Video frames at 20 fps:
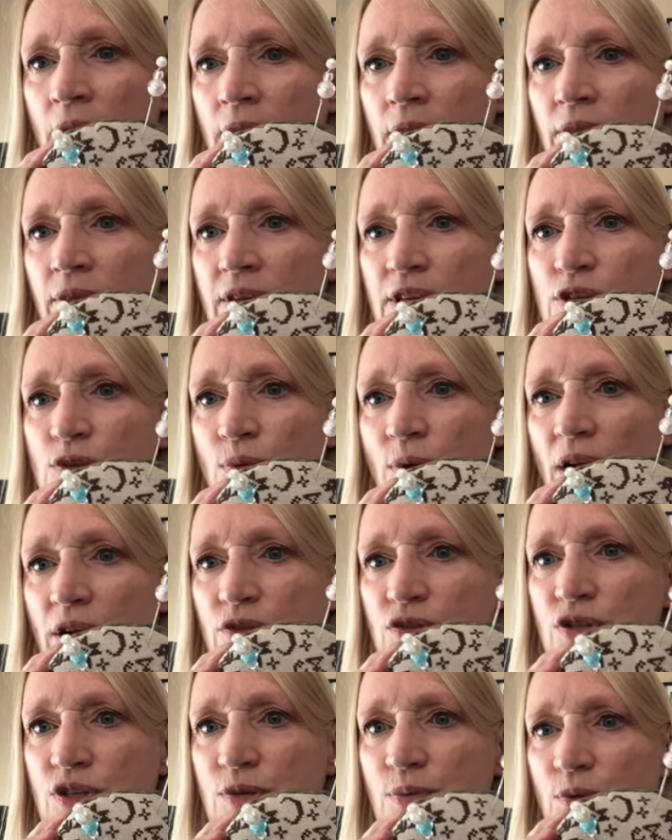these were
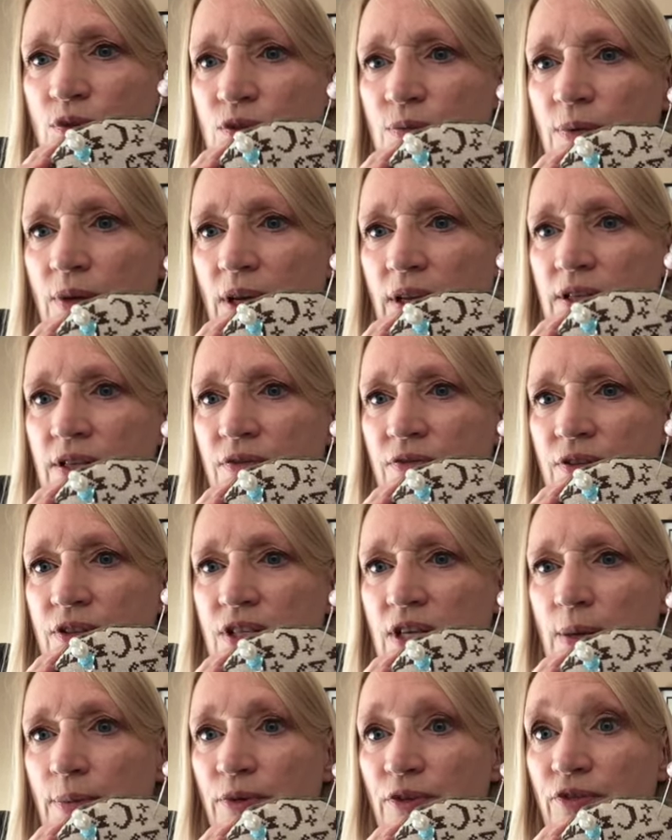actually supposed to be a different
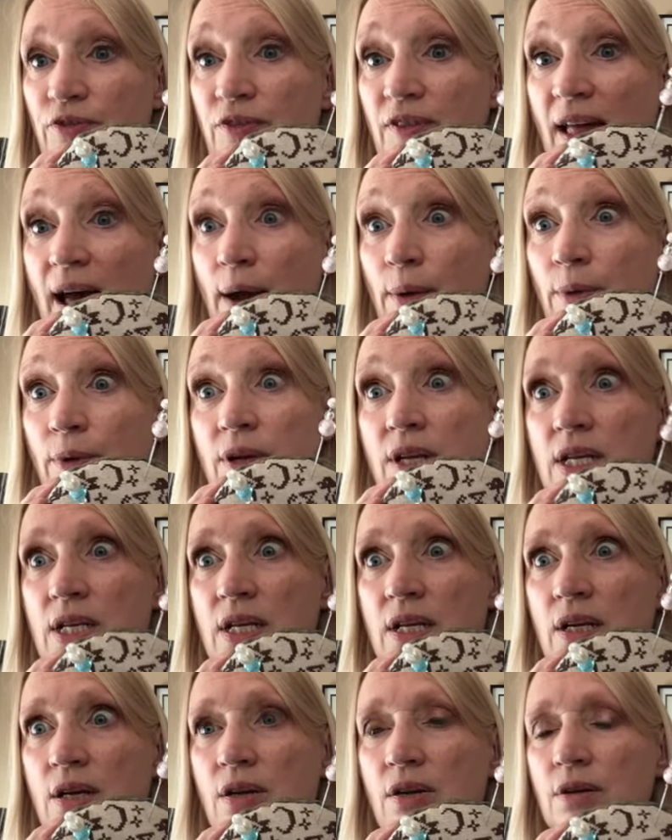type of flower in
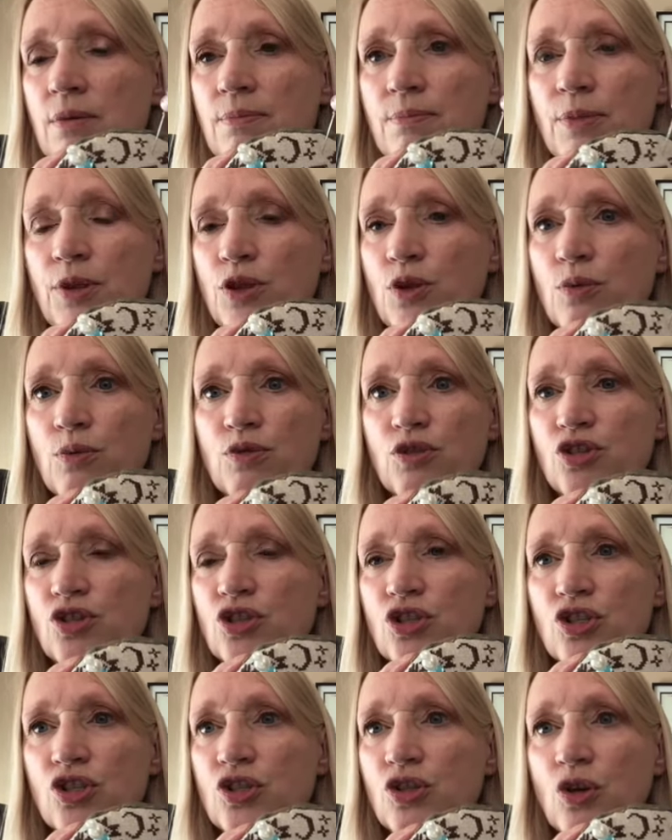here, but there was
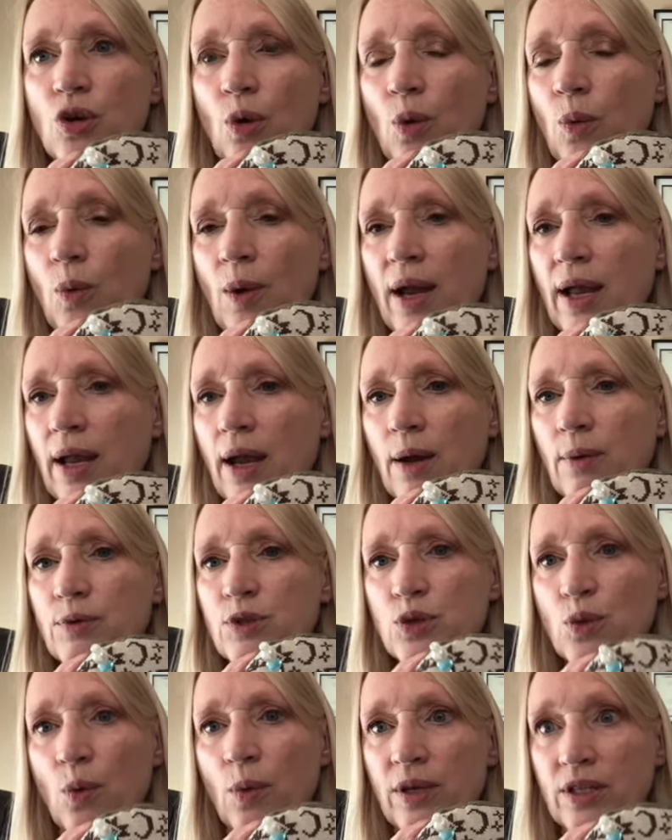just no way I was
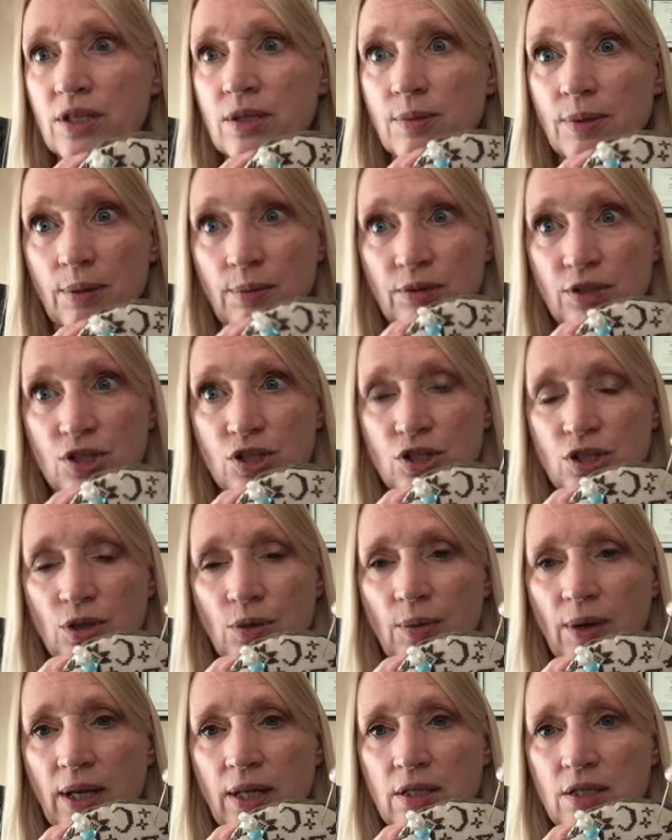going to be able to
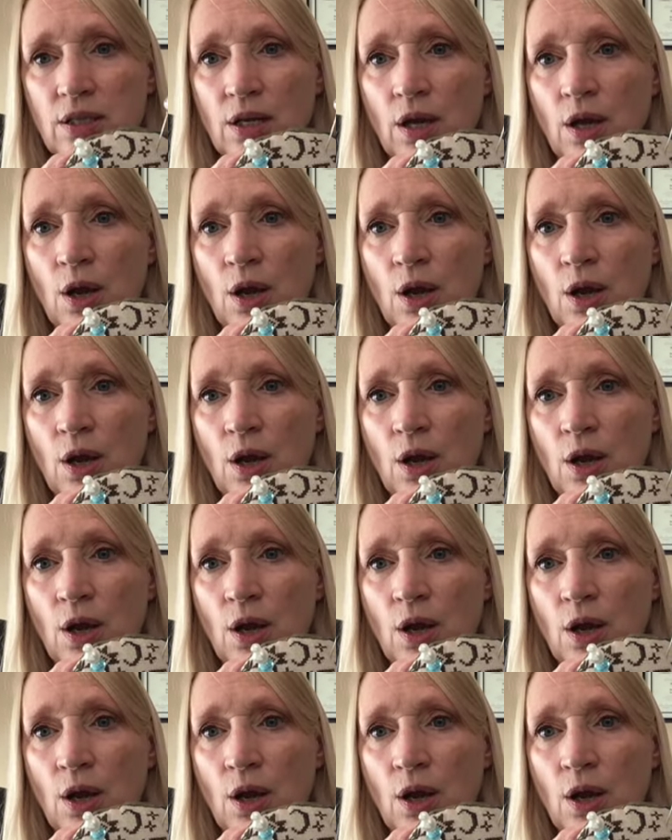do it